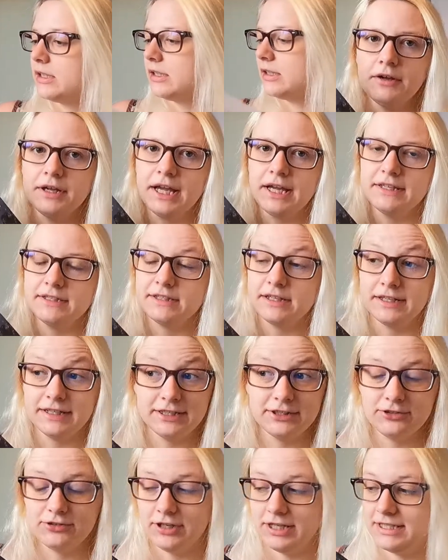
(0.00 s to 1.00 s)
Okay, so
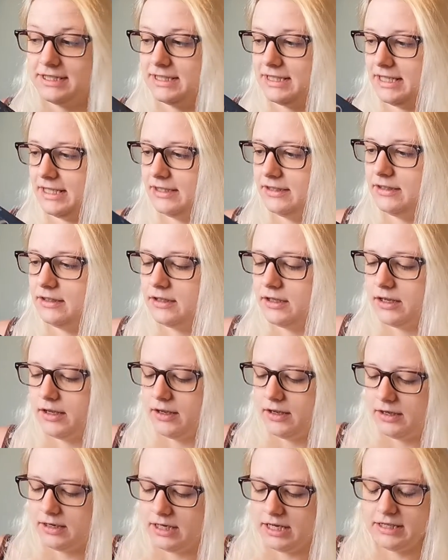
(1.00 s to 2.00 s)
interesting.
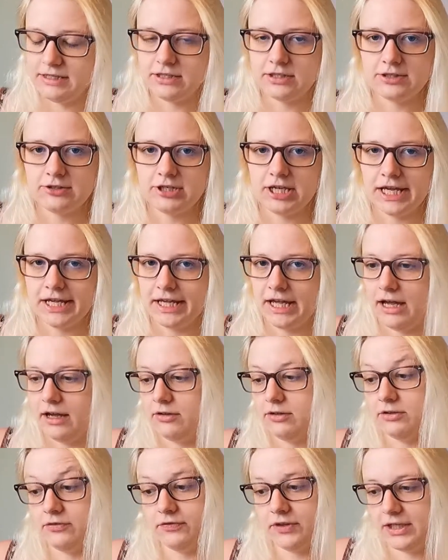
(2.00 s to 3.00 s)
Let's check
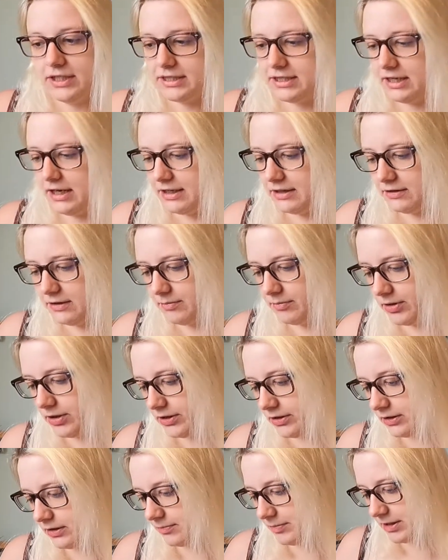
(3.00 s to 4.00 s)
out the first line of the book
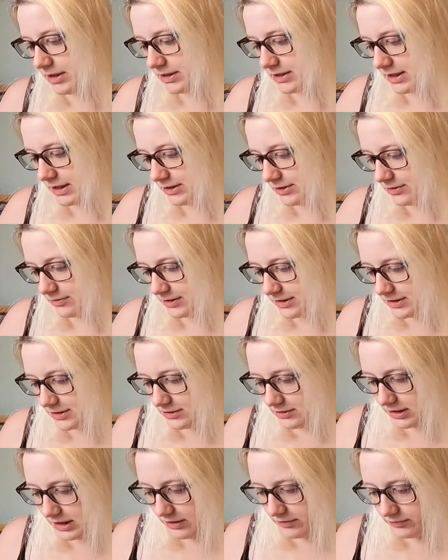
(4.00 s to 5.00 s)
because I do want to
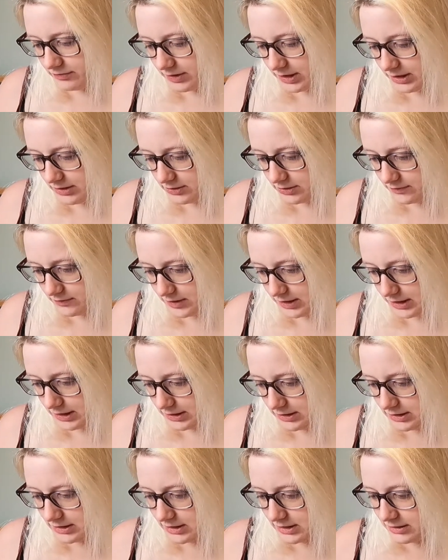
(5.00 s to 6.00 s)
do that for each of
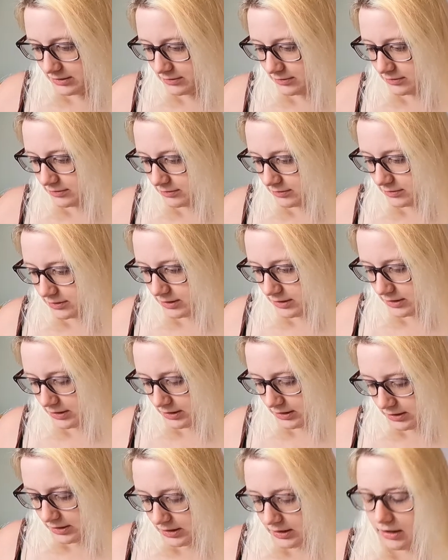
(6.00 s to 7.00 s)
these.
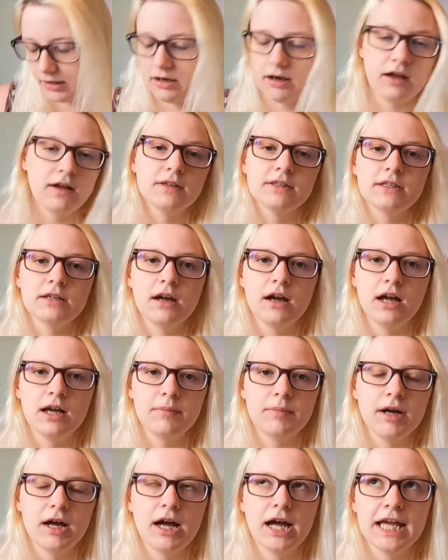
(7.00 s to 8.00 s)
Last
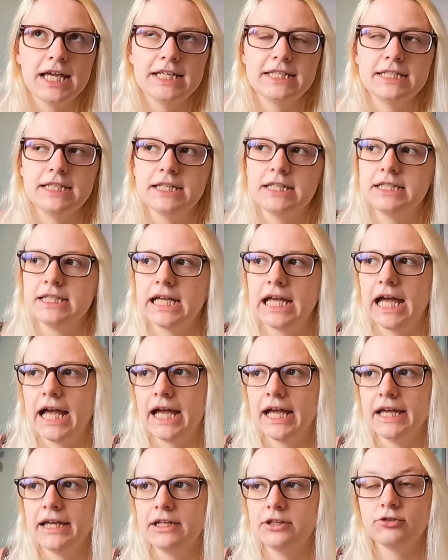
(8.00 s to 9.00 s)
time I did
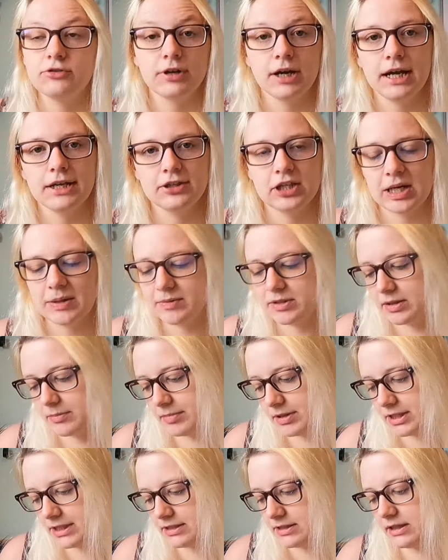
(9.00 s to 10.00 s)
a try chapter,
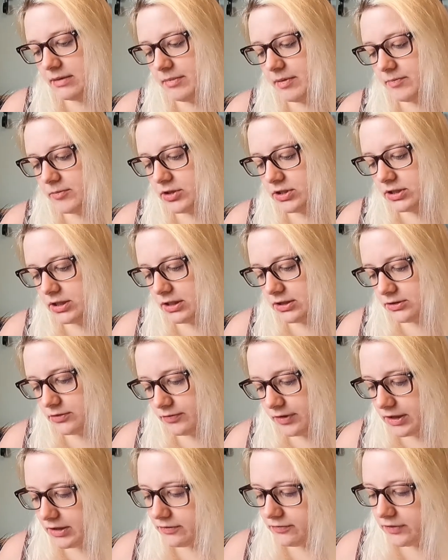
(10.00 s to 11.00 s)
but this time I'm just going to
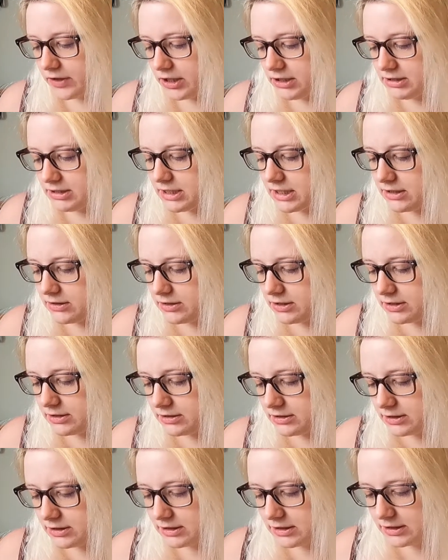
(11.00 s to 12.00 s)
read the first
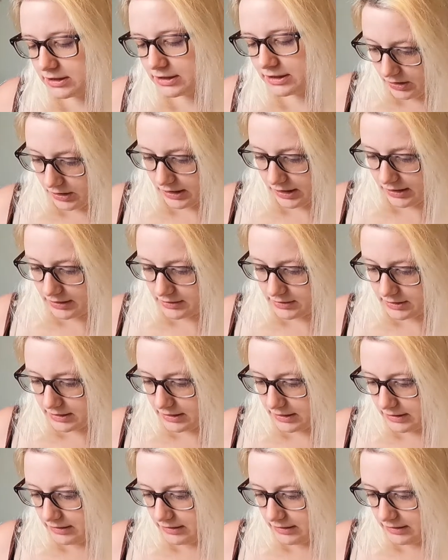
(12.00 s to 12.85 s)
sentence. Okay, so